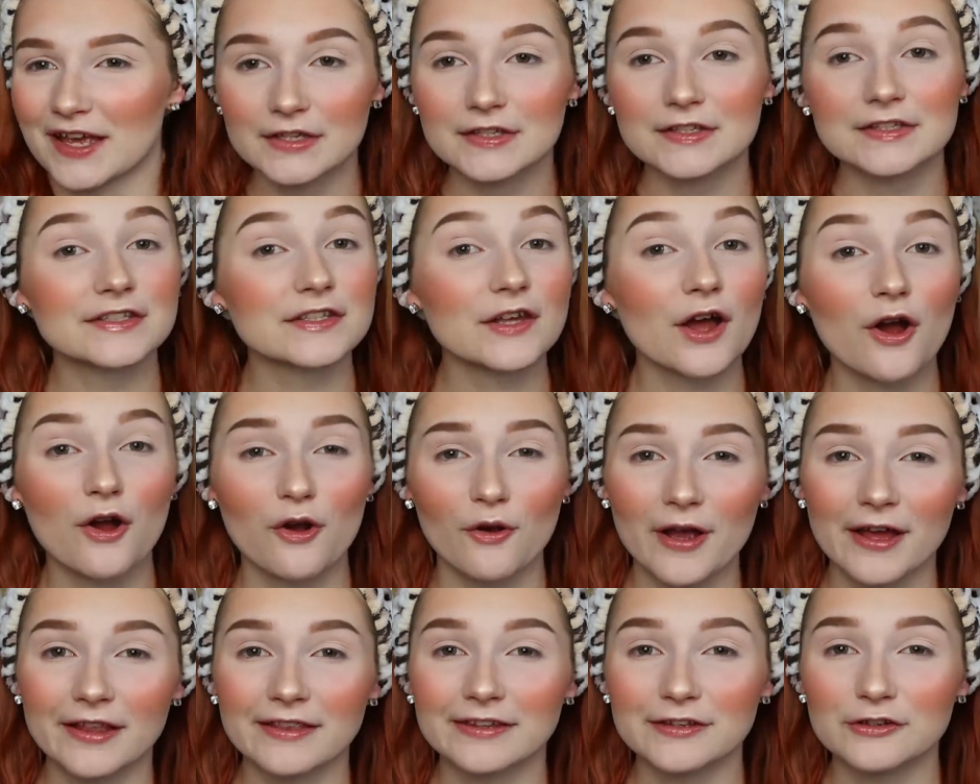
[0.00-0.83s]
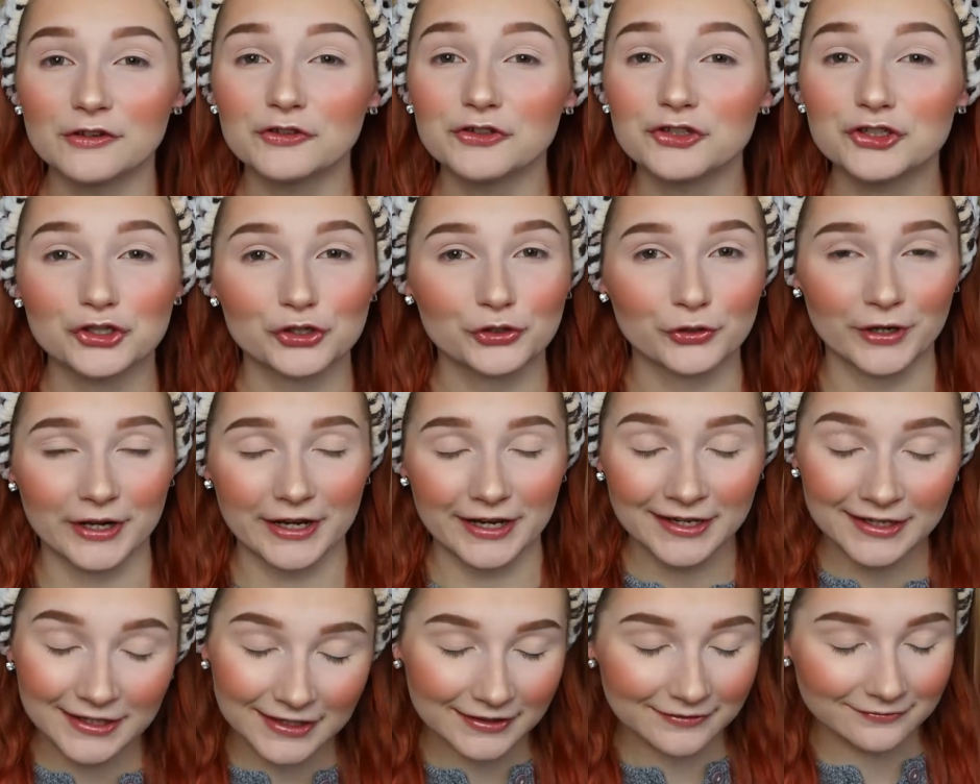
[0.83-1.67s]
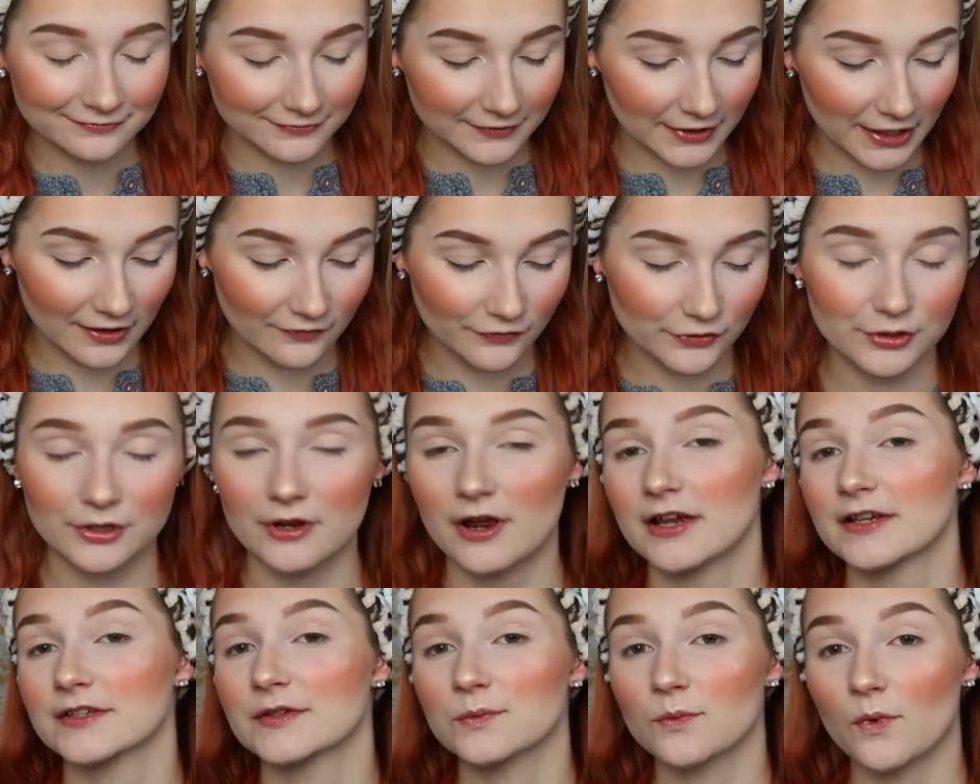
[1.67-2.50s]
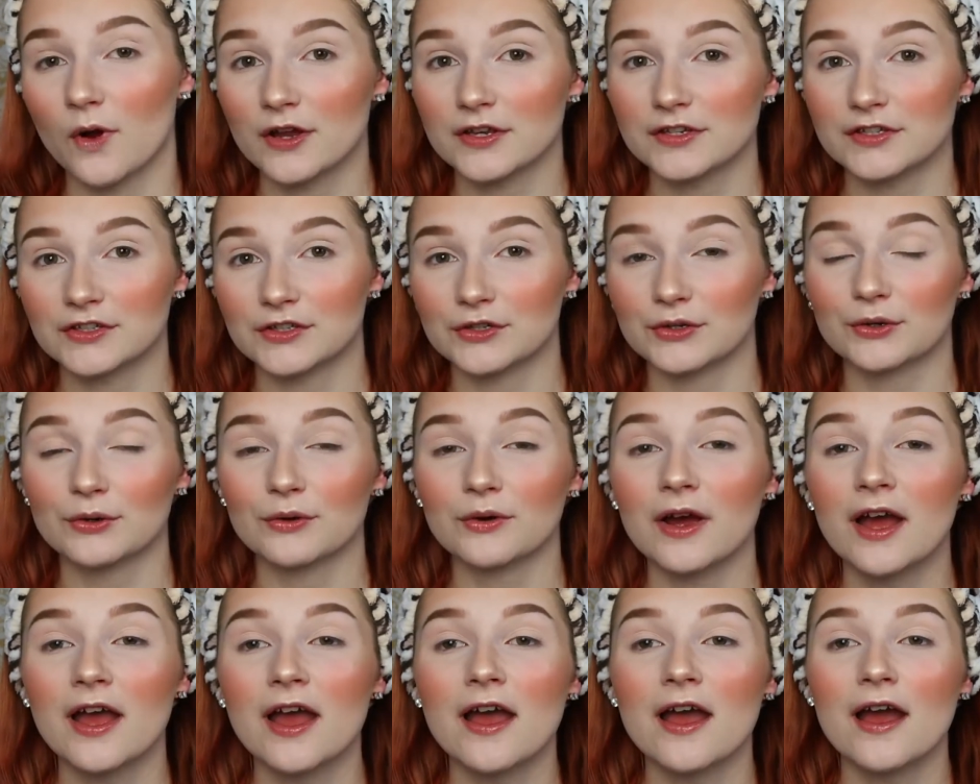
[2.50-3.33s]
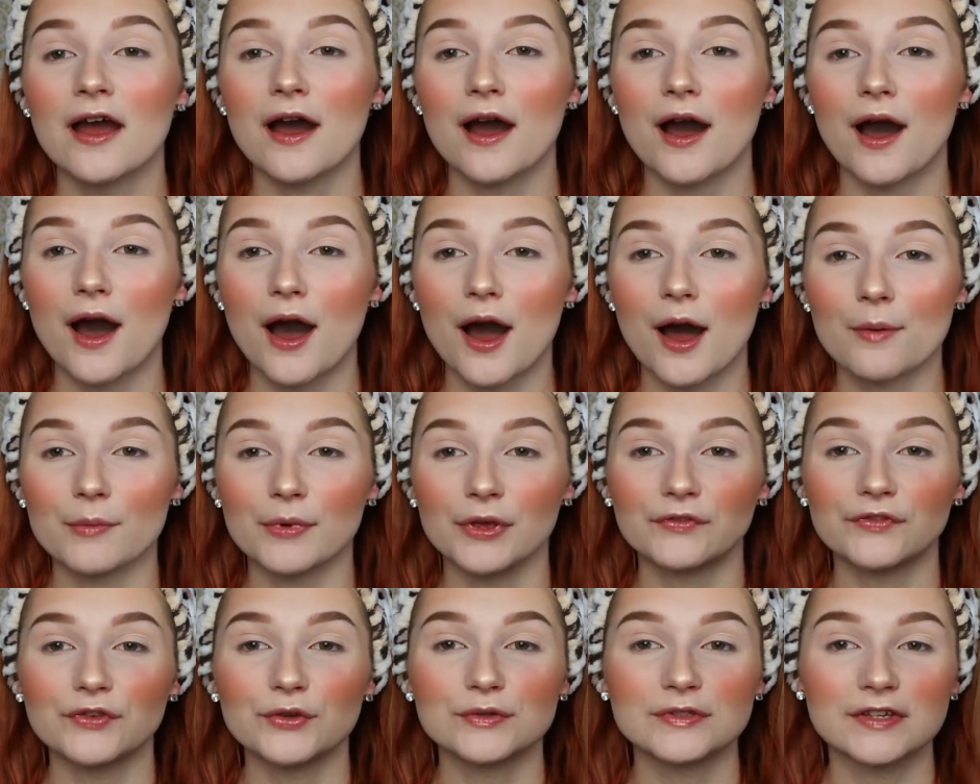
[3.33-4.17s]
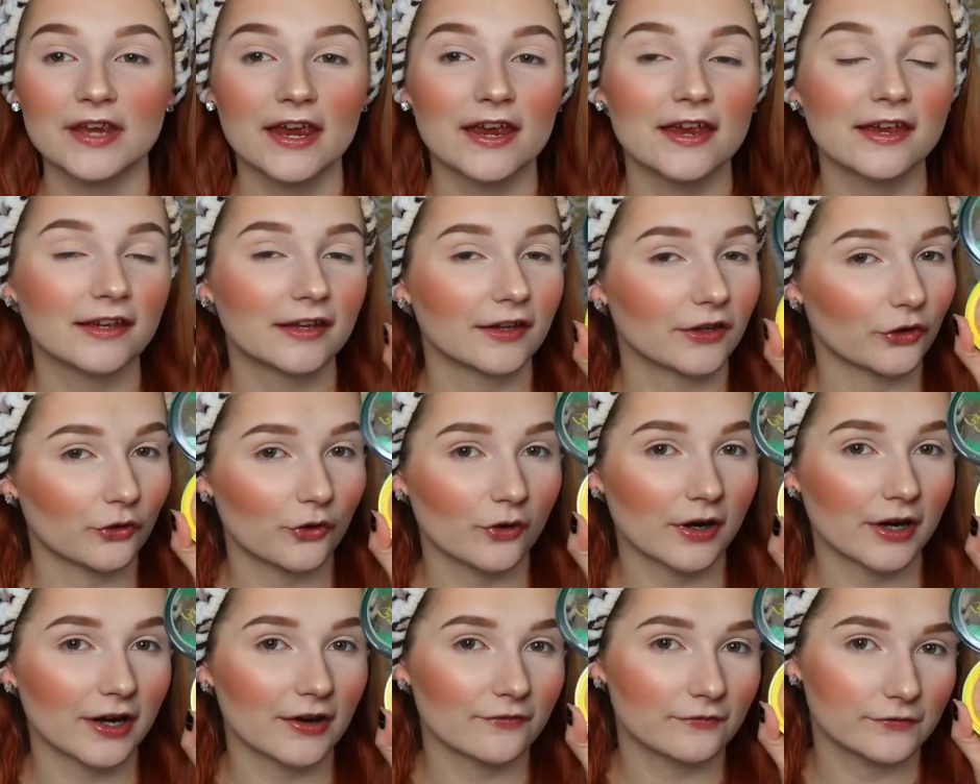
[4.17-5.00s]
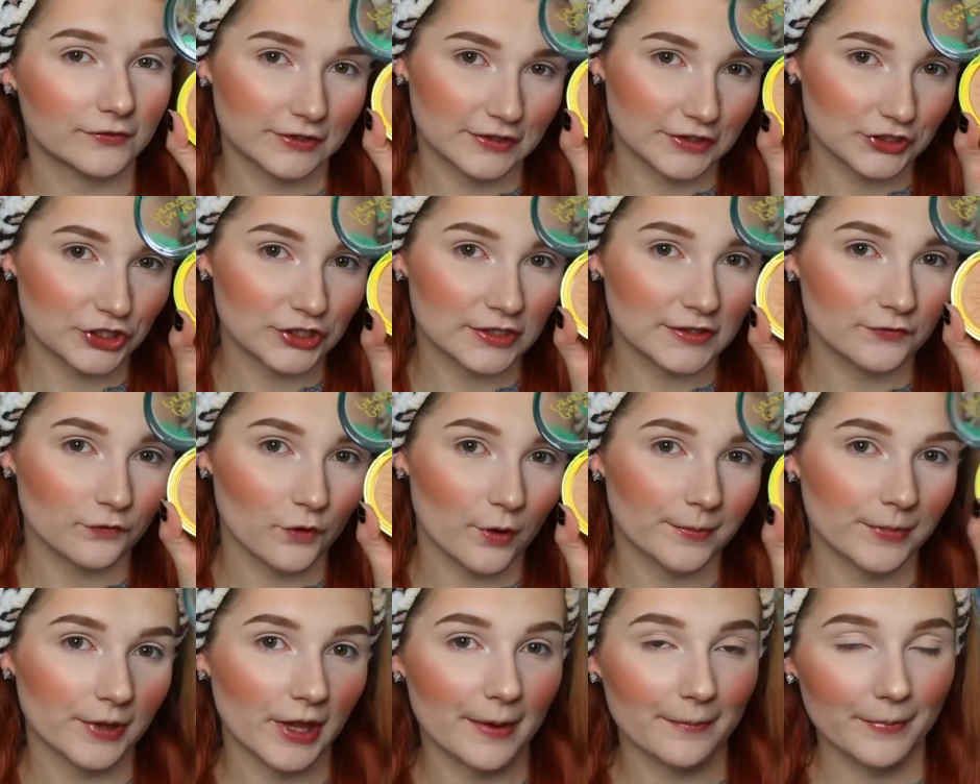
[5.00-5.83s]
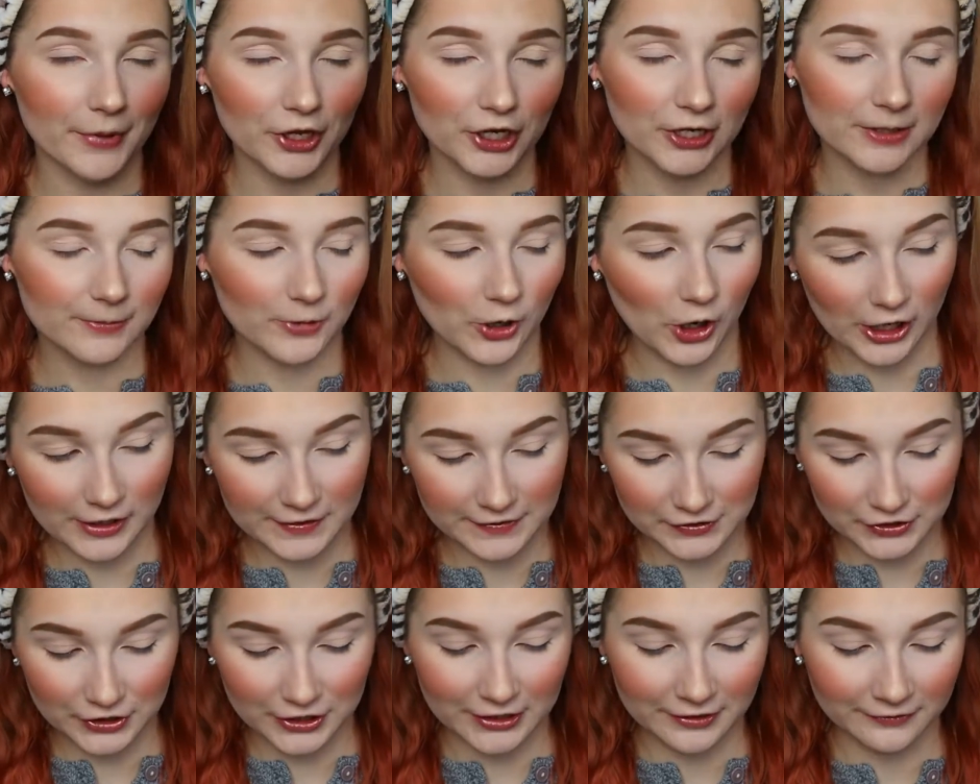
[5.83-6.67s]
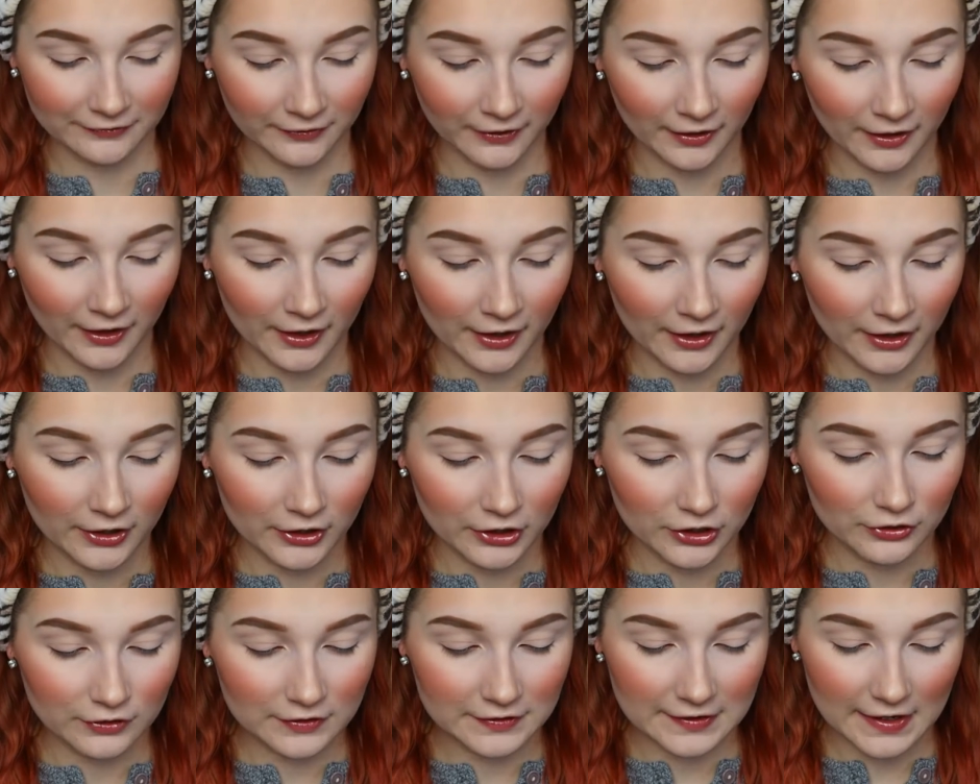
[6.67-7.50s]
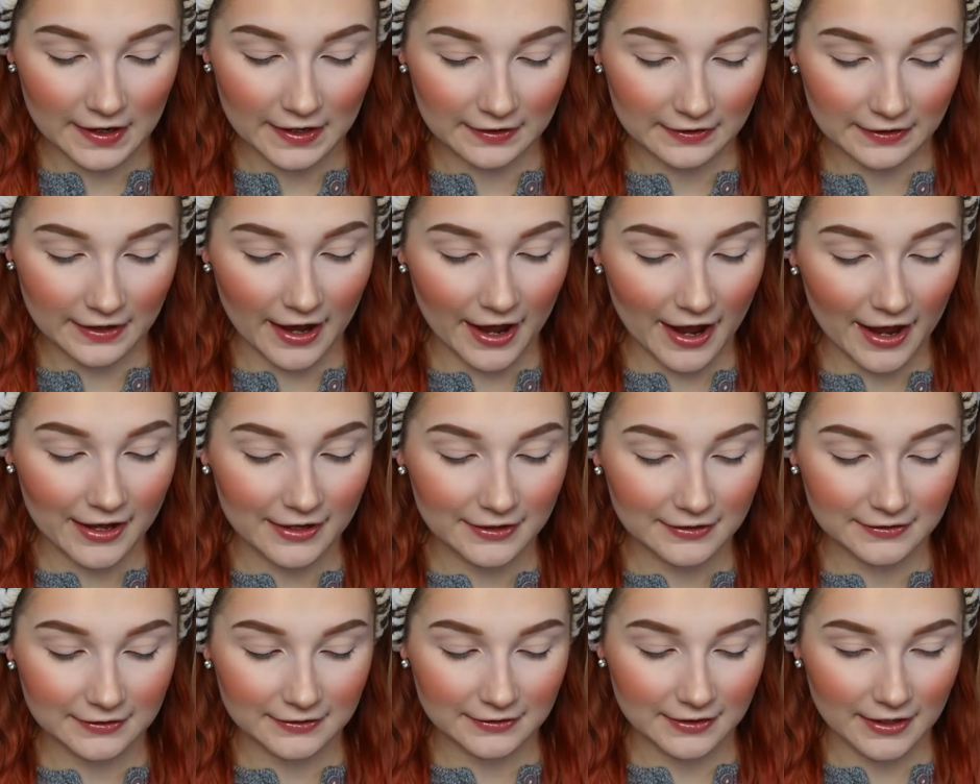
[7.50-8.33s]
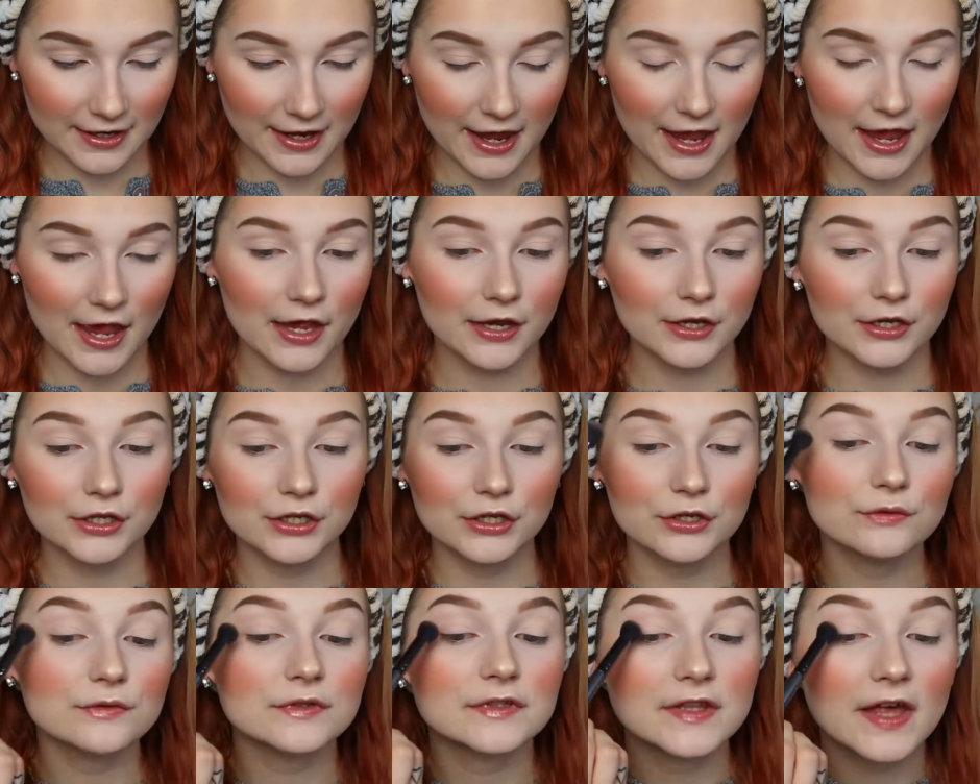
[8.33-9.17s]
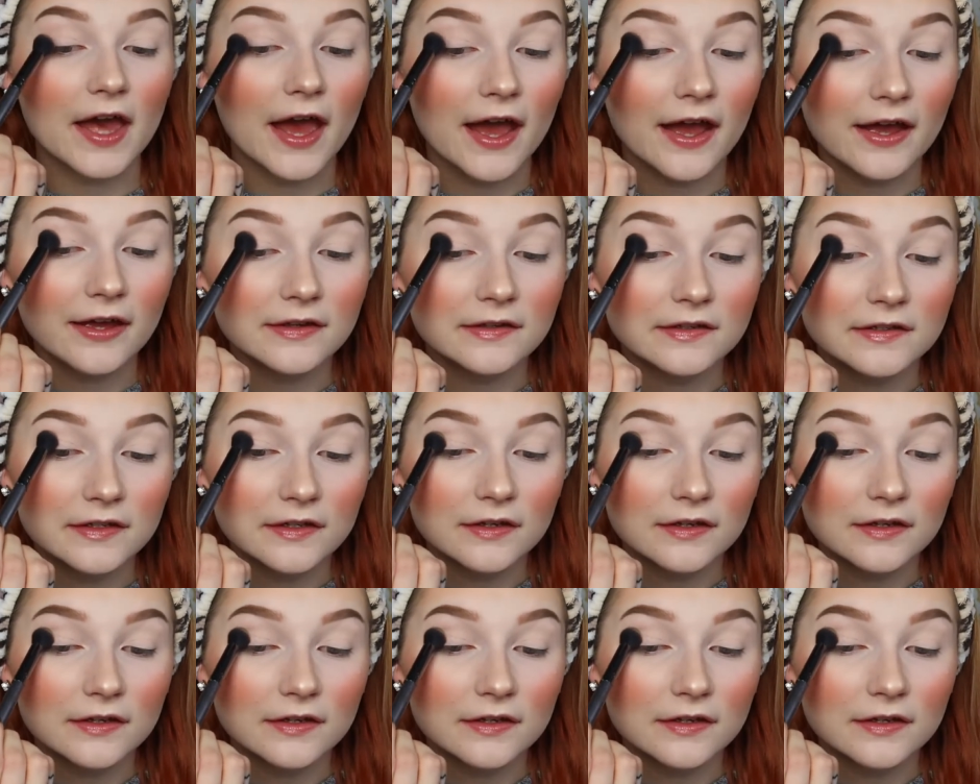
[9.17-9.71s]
So a little trick, if you guys want to, if you take your Physicians Formula Butter Bronzer, you could take that and use that